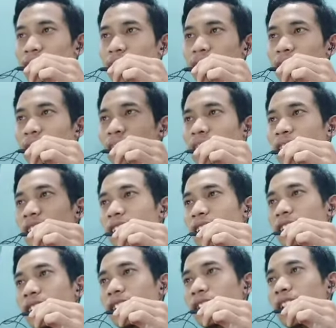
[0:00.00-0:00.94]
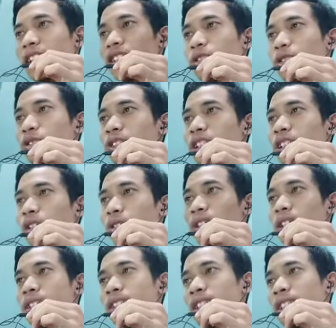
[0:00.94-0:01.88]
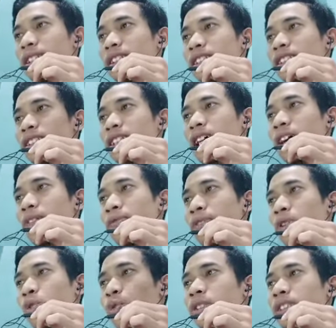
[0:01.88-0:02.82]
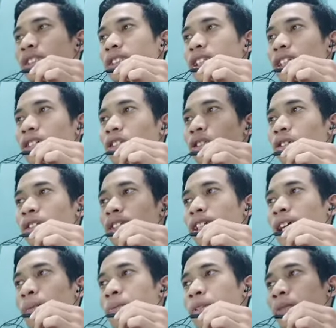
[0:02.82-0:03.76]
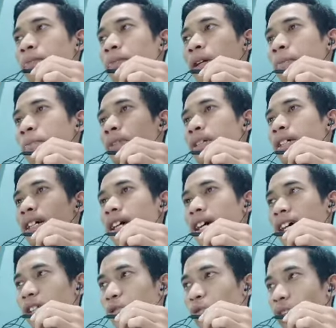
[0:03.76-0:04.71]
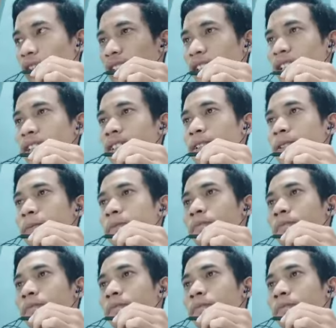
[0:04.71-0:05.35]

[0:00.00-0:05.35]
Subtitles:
Grinding is done using rotation disc cover with silicone carbide paper and water.